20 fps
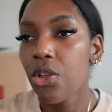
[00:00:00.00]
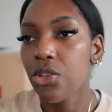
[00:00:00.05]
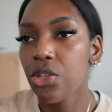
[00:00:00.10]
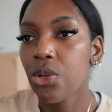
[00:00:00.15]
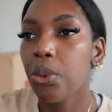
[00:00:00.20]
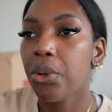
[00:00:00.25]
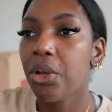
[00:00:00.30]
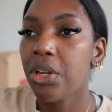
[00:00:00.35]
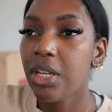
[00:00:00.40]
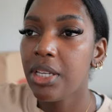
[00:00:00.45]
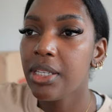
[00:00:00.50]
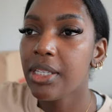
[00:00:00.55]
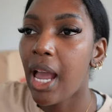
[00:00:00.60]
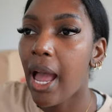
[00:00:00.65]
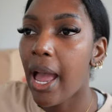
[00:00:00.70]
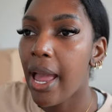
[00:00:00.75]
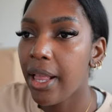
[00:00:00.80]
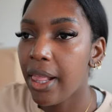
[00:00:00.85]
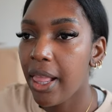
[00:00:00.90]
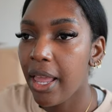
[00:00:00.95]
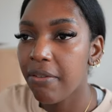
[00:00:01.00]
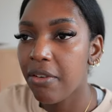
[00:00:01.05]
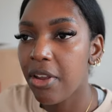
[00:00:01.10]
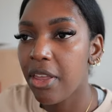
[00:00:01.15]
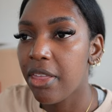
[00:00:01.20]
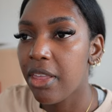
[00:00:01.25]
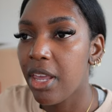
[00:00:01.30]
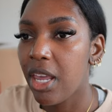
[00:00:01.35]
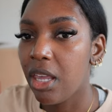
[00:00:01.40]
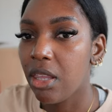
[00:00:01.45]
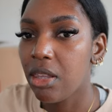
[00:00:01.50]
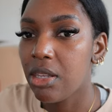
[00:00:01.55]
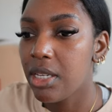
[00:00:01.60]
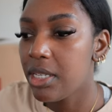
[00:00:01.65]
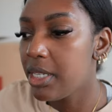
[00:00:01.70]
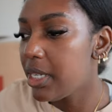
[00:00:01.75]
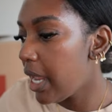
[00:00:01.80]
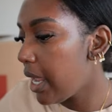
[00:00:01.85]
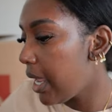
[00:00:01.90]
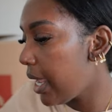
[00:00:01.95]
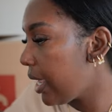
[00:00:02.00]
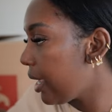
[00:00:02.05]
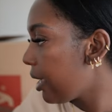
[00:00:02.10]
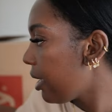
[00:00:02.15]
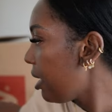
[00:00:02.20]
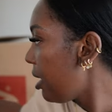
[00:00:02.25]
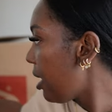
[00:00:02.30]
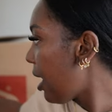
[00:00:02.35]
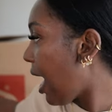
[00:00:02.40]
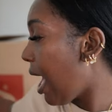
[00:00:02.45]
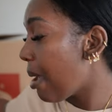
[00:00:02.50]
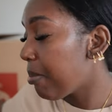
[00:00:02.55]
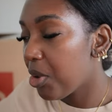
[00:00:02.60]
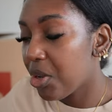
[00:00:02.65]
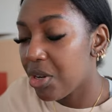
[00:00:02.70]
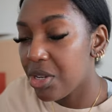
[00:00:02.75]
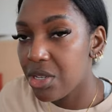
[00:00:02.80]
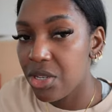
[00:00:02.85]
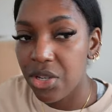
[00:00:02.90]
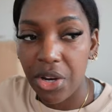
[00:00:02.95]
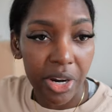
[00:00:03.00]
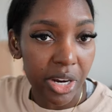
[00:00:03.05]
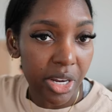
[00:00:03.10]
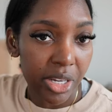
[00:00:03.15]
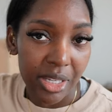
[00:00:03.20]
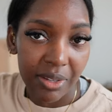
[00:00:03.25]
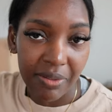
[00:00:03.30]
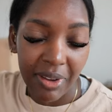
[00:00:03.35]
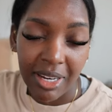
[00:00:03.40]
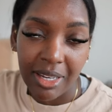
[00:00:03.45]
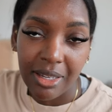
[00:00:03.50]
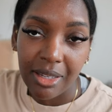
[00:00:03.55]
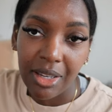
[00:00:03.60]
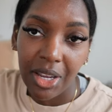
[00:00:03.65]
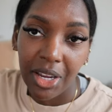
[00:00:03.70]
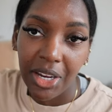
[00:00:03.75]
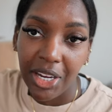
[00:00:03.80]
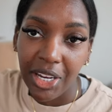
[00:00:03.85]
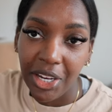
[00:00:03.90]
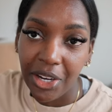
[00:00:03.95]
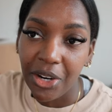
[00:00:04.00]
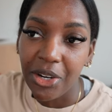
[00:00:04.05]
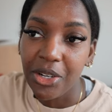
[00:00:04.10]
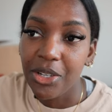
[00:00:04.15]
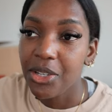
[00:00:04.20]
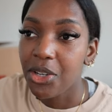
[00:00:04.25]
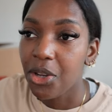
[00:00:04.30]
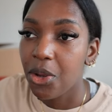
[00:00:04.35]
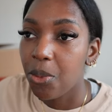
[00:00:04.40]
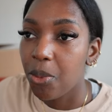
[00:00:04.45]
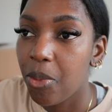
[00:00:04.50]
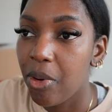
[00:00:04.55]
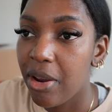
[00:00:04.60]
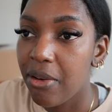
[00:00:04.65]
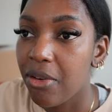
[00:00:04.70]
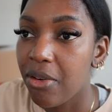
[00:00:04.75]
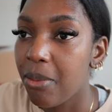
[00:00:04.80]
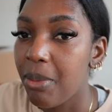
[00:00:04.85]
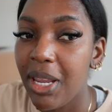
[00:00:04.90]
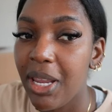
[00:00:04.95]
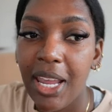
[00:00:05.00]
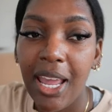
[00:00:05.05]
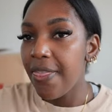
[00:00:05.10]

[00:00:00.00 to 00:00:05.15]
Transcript: So we're gonna tile everything today. I'm gonna start because Sven is not here, so pray for me.